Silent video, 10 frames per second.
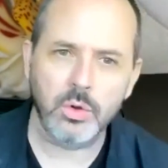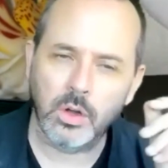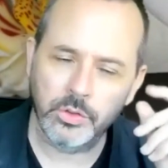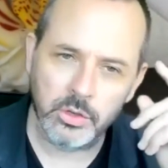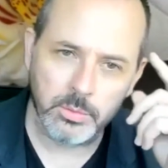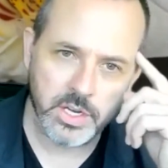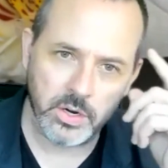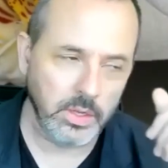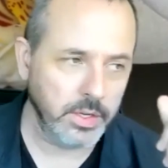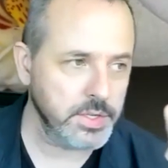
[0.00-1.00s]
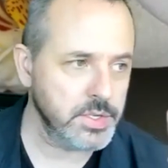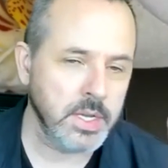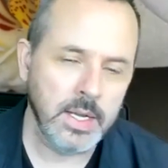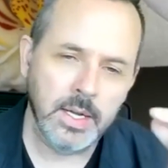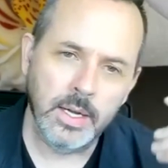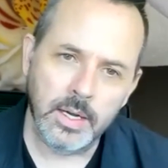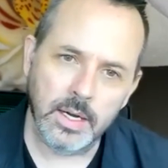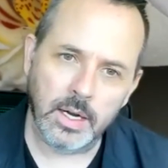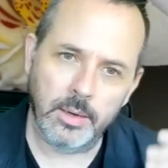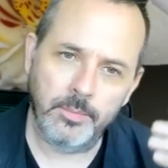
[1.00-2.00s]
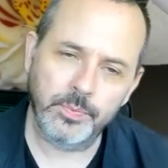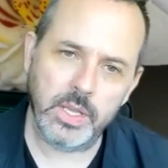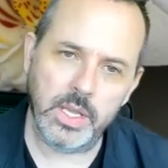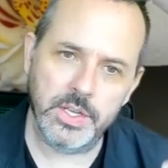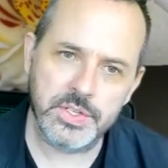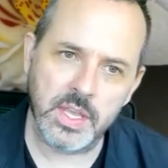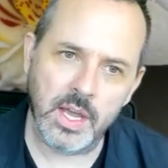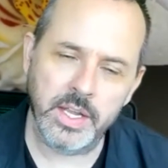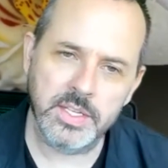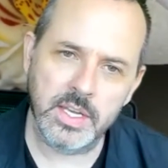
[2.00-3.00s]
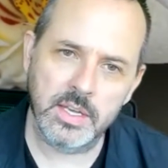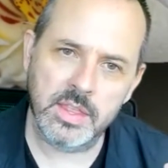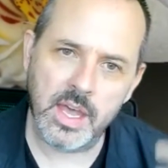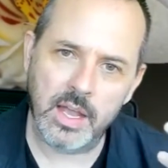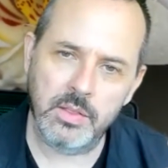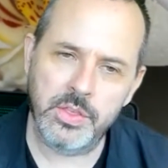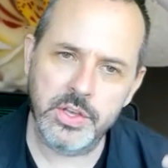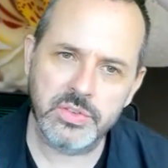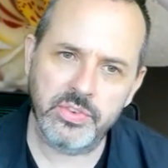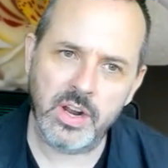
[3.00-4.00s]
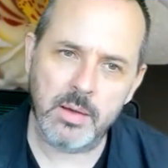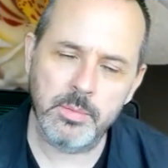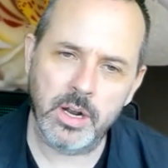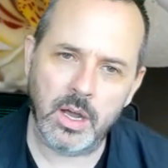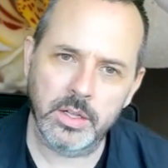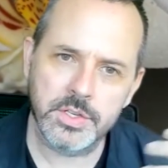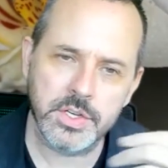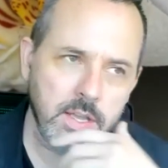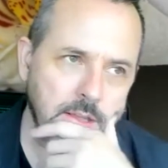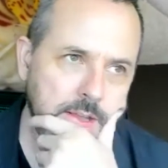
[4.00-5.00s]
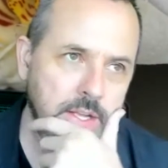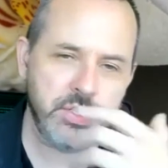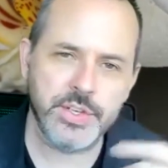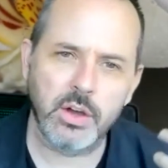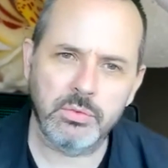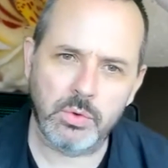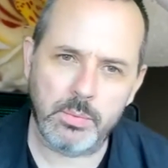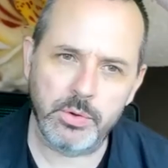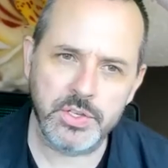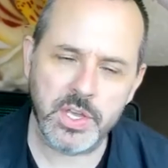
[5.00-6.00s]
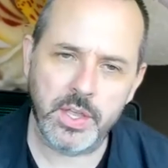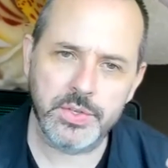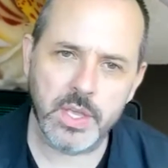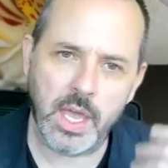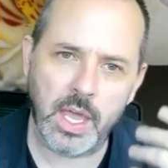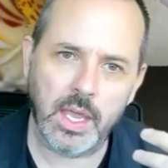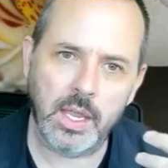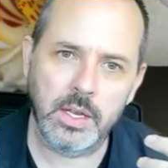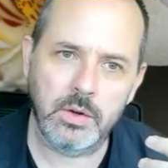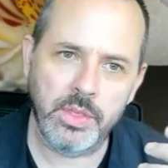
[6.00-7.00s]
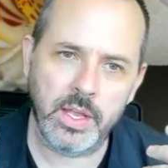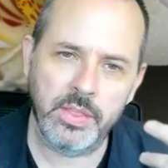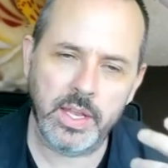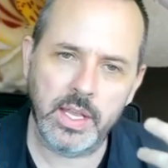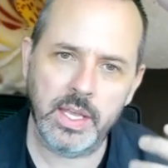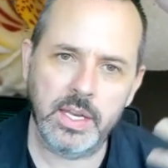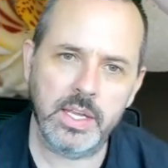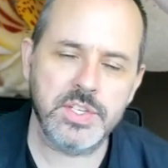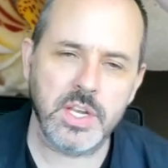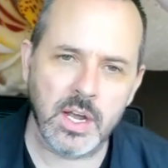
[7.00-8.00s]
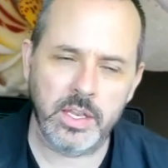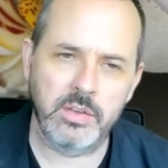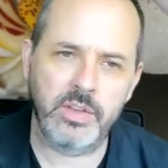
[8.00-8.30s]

so-called new materialists, is the idea that this phenomenology itself represents that it is a